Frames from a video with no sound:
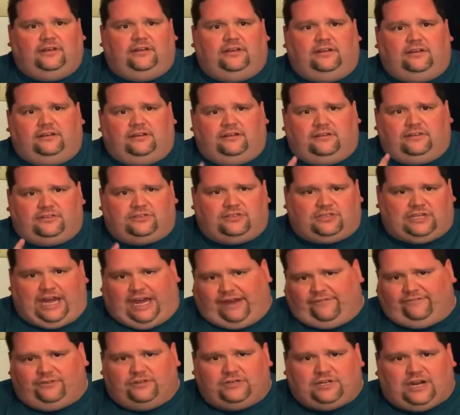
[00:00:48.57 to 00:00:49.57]

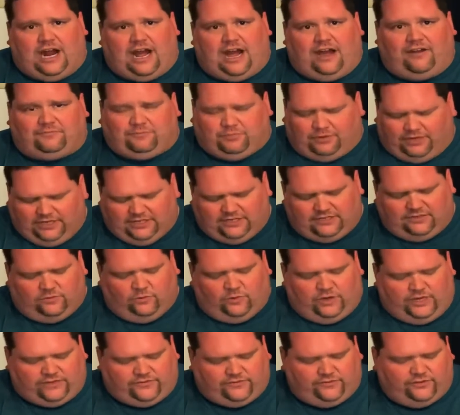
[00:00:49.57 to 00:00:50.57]
Stafford Drive, Princeton,
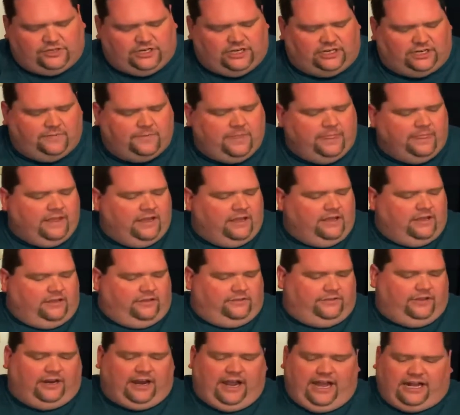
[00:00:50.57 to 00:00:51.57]
West Virginia.
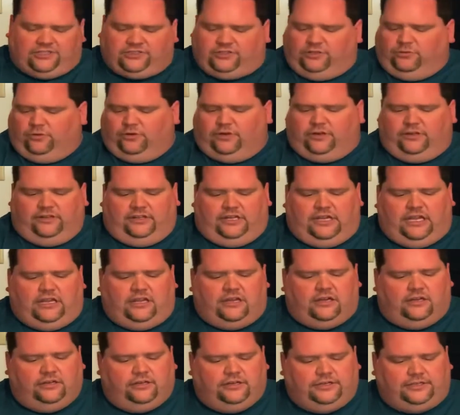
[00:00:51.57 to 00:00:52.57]
They're actually one of the,
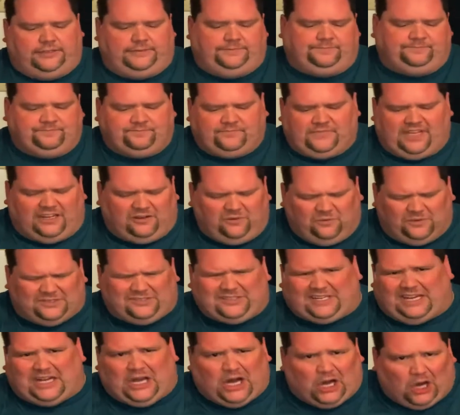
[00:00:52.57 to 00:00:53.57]
I don't want to
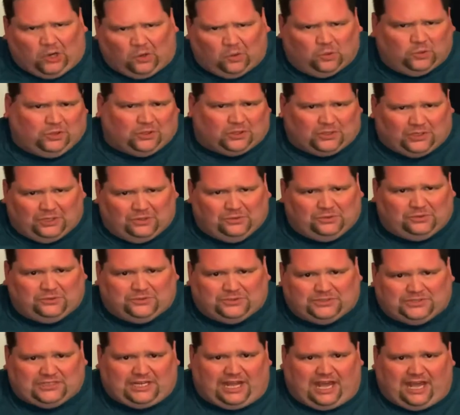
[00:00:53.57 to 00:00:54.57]
say older local
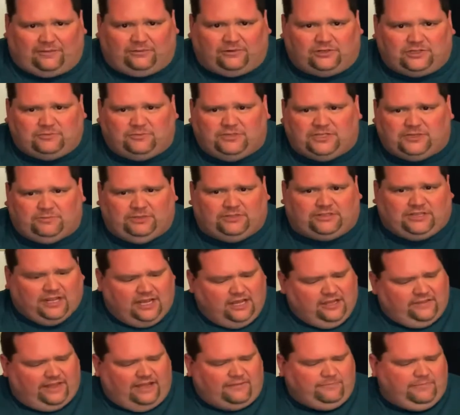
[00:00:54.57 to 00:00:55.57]
establishments, but
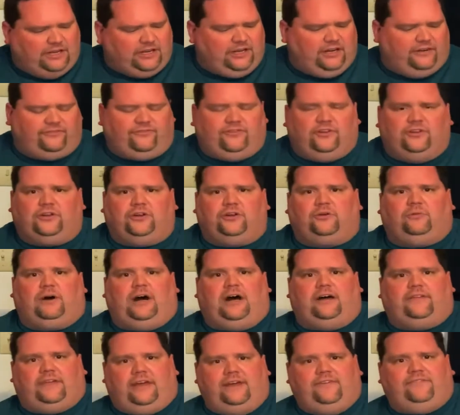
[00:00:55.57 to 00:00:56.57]
they've been there for a little while.
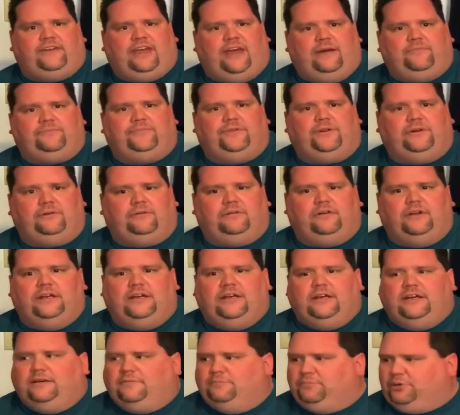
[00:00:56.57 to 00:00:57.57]
They've kept their
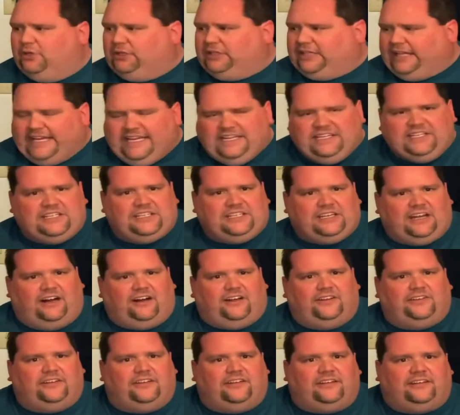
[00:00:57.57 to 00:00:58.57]
place on
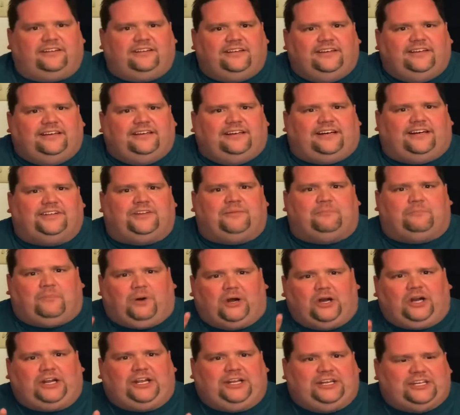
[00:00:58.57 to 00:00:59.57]
the
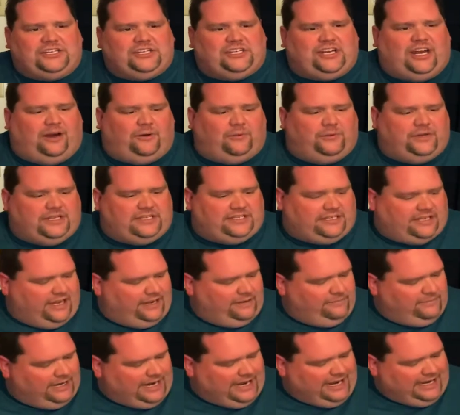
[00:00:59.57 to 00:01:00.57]
market, shall we say.
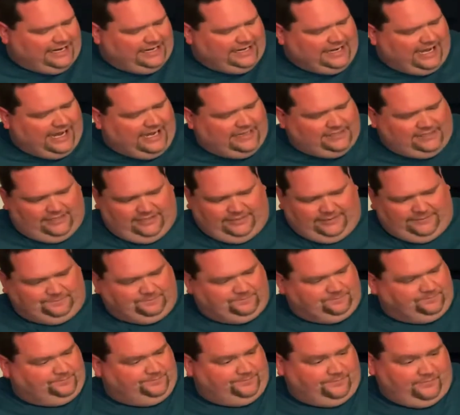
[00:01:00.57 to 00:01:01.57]
But I got
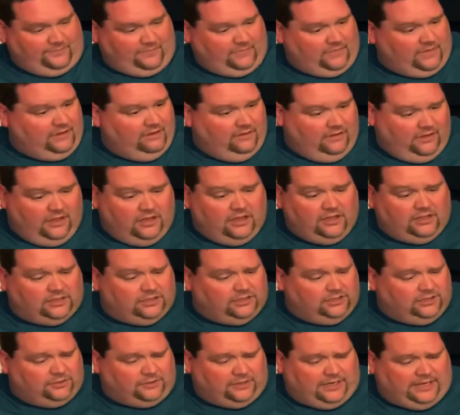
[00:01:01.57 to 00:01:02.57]

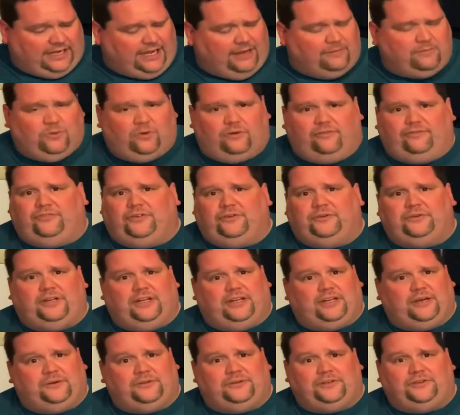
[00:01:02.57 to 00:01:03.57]
more food than I know
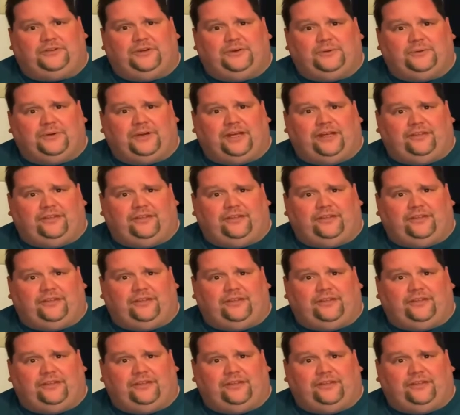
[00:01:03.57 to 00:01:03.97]
what to do with.